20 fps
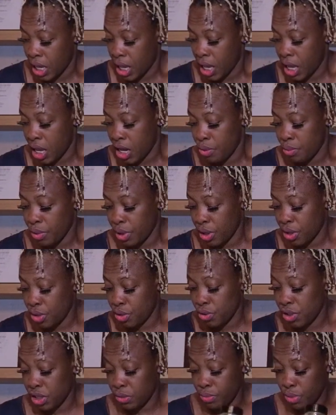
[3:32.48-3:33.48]
and we're going to do
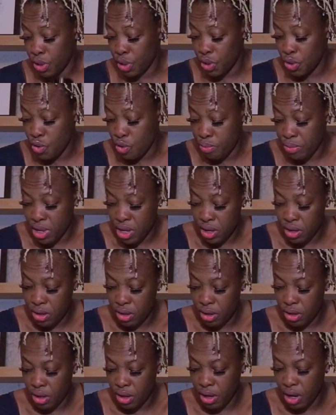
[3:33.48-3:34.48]
some cumin.
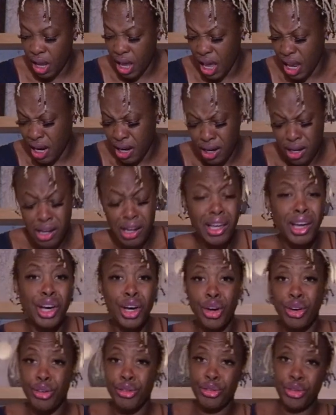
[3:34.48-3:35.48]
I
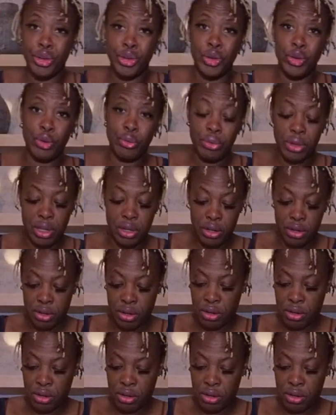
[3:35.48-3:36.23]
love cumin.